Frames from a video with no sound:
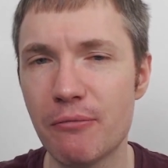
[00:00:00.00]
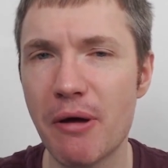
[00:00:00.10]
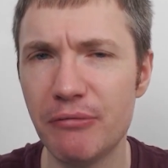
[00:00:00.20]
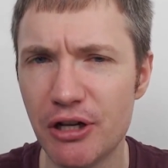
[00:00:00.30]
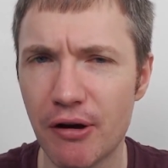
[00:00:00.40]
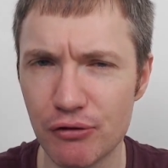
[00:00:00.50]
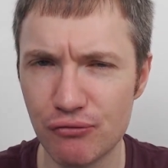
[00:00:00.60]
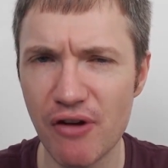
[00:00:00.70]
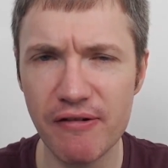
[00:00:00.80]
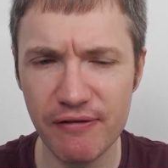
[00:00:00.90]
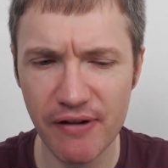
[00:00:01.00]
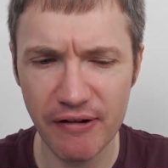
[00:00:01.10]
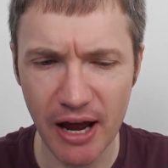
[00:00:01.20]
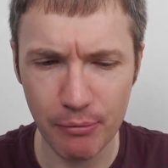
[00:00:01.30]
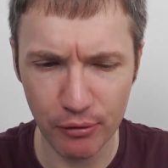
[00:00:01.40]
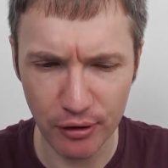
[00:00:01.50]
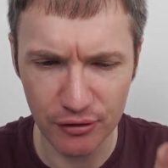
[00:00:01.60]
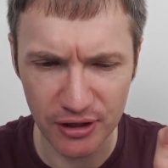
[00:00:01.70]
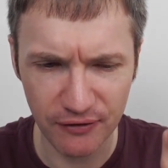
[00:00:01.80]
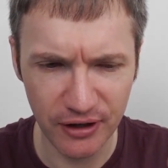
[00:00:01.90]
from memory though, I was very, very happy with
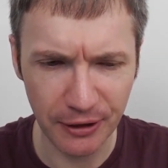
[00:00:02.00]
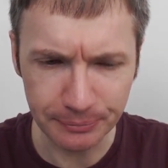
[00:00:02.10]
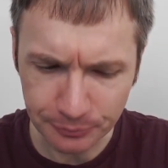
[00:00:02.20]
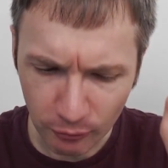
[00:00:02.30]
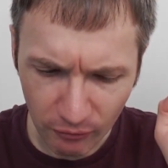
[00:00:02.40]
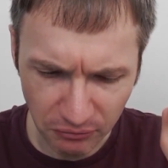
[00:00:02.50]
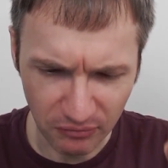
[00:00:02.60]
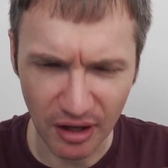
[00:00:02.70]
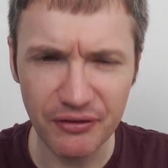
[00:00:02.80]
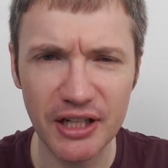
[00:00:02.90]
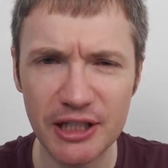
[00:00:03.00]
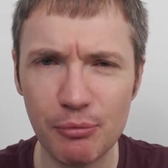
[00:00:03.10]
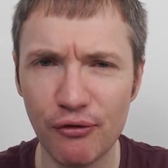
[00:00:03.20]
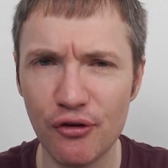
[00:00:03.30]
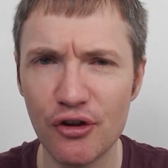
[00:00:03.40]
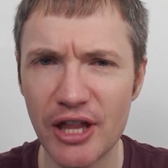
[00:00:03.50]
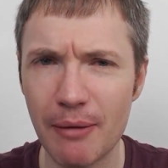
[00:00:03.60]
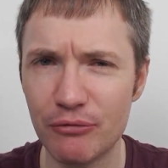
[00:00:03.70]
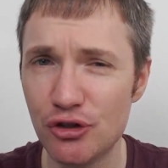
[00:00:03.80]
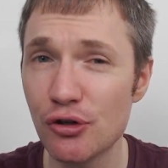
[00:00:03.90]
those, and I think I did prefer
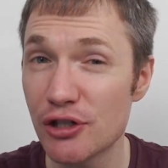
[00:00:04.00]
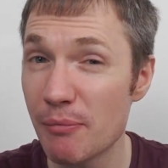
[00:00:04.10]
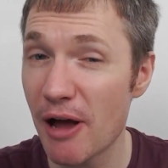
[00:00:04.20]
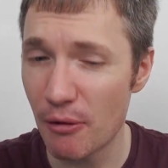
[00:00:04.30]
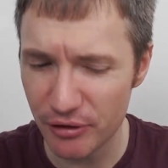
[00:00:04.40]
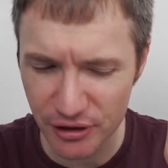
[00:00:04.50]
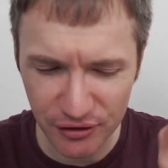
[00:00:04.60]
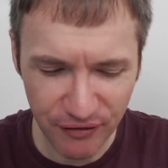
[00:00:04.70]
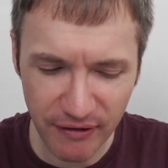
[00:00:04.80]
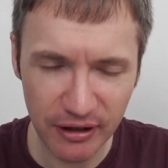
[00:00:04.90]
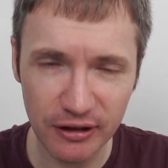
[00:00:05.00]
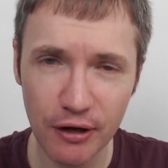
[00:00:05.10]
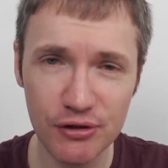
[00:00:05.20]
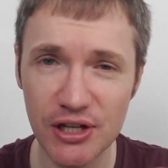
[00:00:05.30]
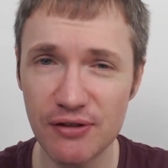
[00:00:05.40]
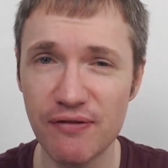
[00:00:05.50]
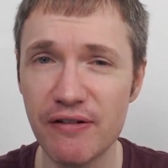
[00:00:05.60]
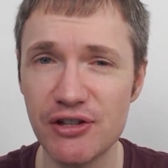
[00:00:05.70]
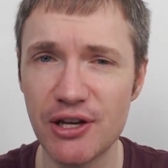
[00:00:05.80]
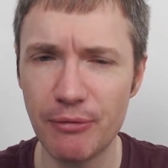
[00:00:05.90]
them just about, but it's very close. These are
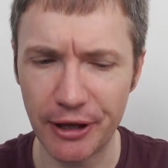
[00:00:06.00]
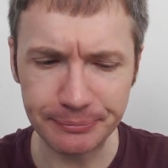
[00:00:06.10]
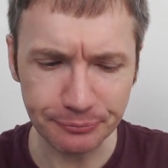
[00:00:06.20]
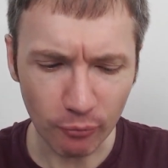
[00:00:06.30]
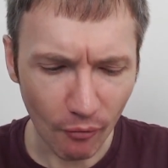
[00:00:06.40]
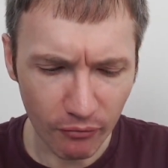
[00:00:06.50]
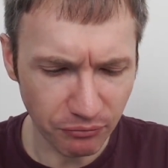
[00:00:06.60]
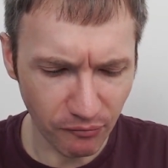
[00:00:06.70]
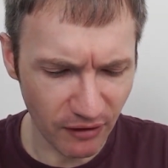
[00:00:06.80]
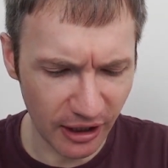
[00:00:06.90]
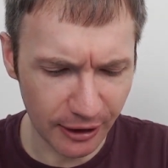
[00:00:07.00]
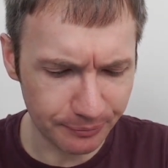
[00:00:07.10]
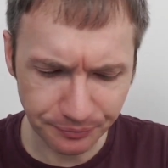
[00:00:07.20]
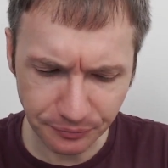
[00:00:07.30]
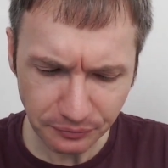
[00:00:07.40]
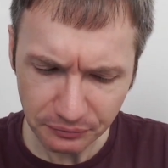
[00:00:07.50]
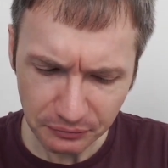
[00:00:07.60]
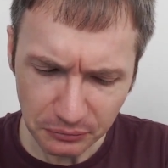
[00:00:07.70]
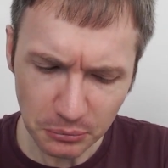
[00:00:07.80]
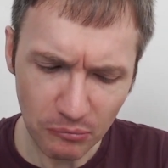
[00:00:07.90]
very similar. I
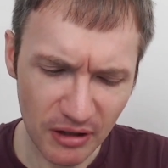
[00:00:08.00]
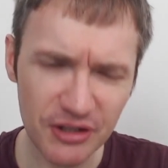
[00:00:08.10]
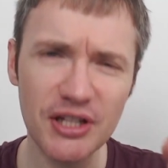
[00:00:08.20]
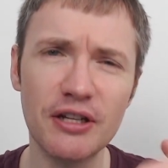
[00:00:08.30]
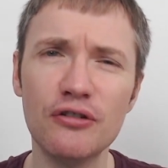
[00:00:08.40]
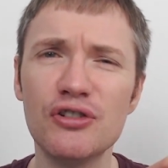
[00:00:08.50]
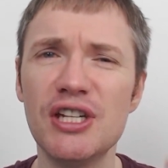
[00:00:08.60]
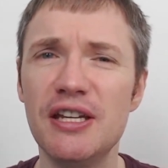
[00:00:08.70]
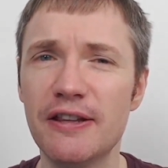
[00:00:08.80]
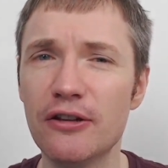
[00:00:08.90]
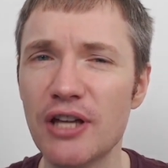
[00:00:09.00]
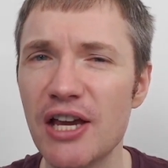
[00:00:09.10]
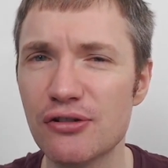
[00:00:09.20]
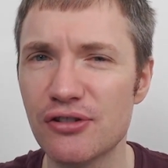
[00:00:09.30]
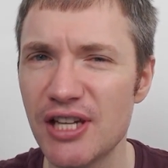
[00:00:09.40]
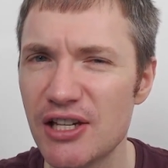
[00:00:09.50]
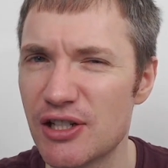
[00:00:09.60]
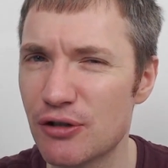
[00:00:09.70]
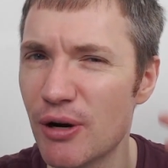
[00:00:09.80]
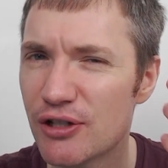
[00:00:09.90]
said the hazelnut
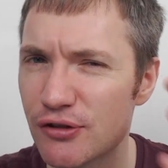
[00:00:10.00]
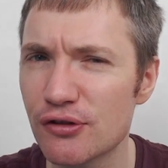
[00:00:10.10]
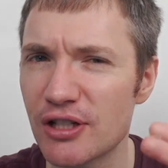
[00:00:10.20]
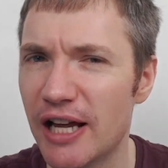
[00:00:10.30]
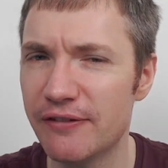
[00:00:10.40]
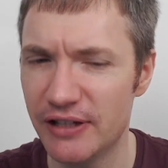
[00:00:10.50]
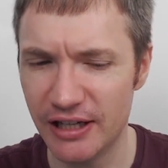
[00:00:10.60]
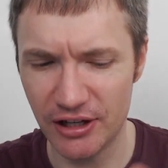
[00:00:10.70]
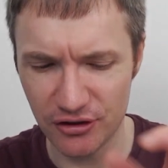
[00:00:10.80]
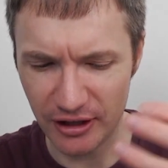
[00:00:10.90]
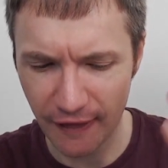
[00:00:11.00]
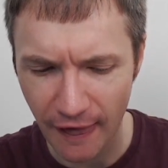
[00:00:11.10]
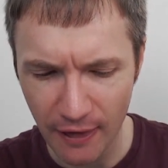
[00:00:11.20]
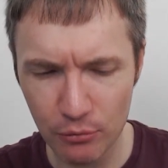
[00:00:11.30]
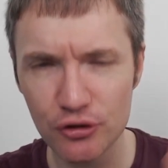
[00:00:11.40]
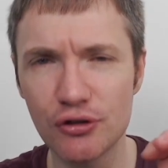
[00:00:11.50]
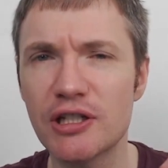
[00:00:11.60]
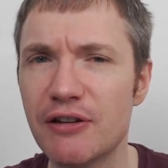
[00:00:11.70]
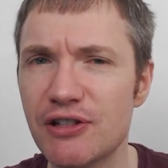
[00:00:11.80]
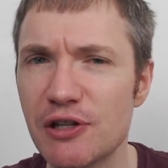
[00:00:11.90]
taste is quite subtle, I think, actually. More subtle
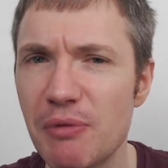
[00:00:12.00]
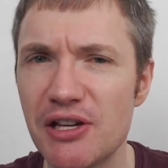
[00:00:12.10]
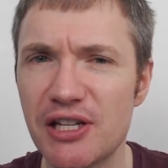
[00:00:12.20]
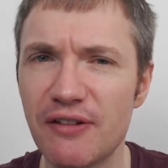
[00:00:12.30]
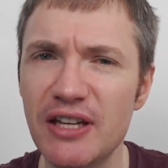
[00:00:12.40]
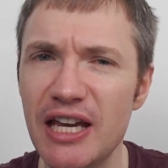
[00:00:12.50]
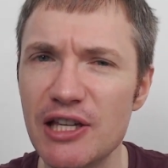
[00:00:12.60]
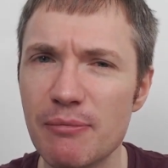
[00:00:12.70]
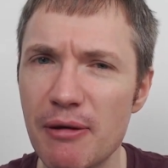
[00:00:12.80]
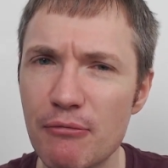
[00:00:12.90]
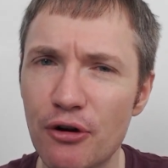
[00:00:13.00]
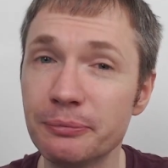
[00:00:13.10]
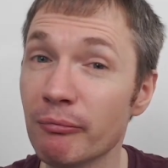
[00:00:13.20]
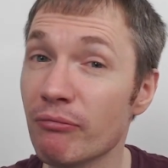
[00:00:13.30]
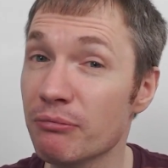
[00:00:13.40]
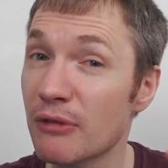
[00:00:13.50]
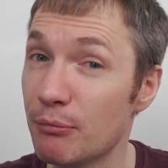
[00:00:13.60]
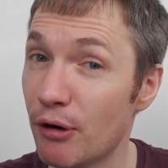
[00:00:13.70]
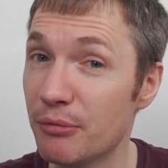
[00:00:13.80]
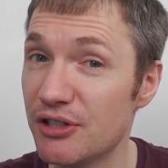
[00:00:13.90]
than I was expecting. I think it is a bit more
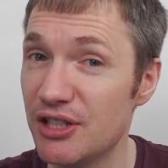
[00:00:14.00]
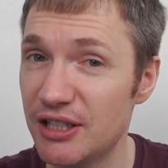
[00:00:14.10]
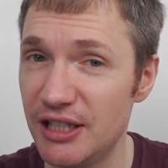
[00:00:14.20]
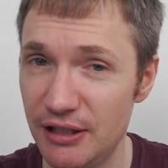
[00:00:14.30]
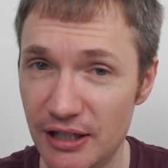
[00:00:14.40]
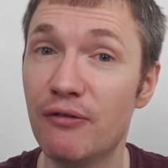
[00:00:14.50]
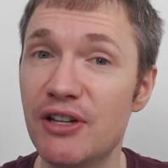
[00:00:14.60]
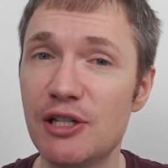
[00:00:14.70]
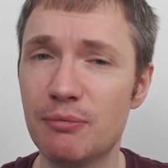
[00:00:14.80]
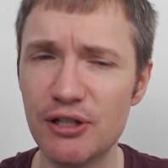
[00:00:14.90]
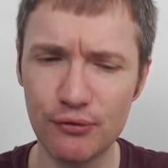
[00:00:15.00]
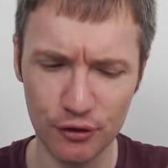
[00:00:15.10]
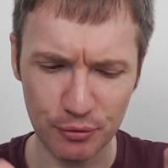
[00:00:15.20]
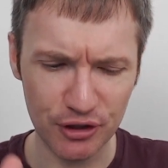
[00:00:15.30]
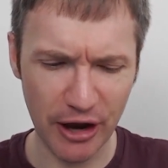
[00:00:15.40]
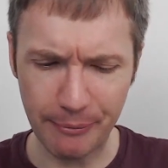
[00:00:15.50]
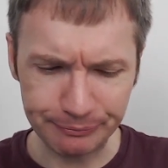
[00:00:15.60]
prominent in the McVitie's Blissfuls, but